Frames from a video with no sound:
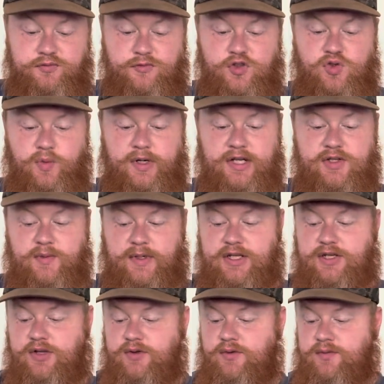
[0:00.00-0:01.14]

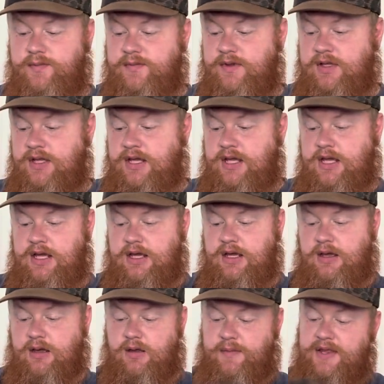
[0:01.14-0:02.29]
2022,
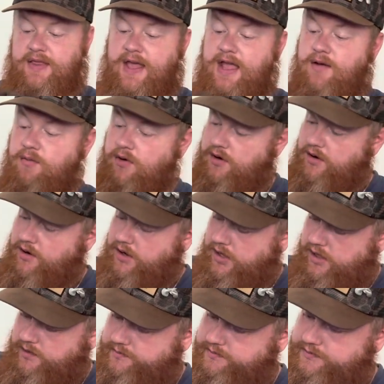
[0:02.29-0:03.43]
and they were
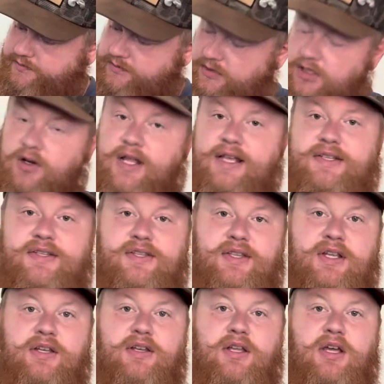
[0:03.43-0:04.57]
a little less
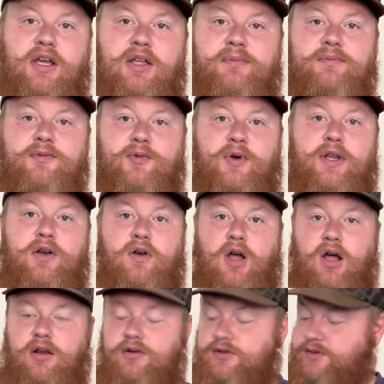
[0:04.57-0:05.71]
than
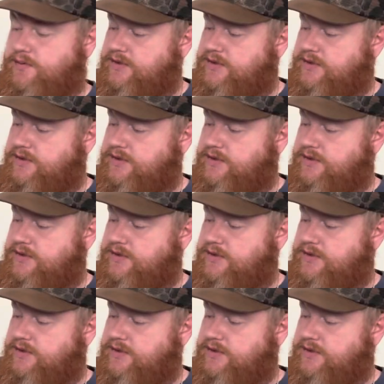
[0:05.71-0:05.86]
$300 on